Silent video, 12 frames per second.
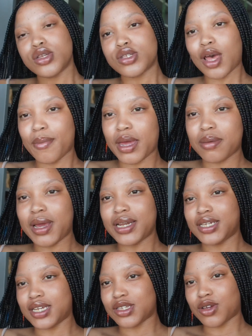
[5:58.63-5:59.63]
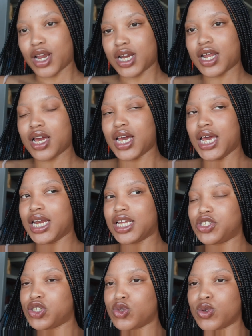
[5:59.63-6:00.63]
So I'm at my desk right now, and I
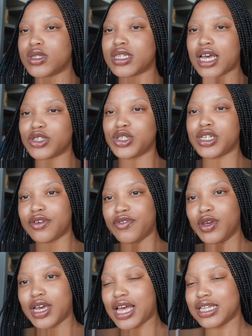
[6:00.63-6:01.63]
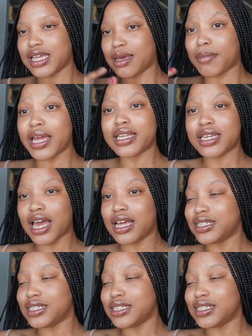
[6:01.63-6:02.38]
just thought I should give you guys like a